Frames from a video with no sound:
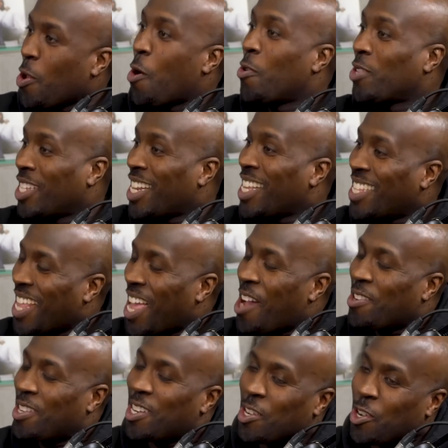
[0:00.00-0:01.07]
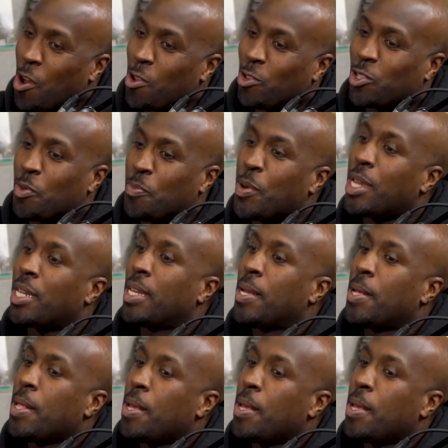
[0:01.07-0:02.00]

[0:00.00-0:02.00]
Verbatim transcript: we holding it down in the culture. Yeah, but man,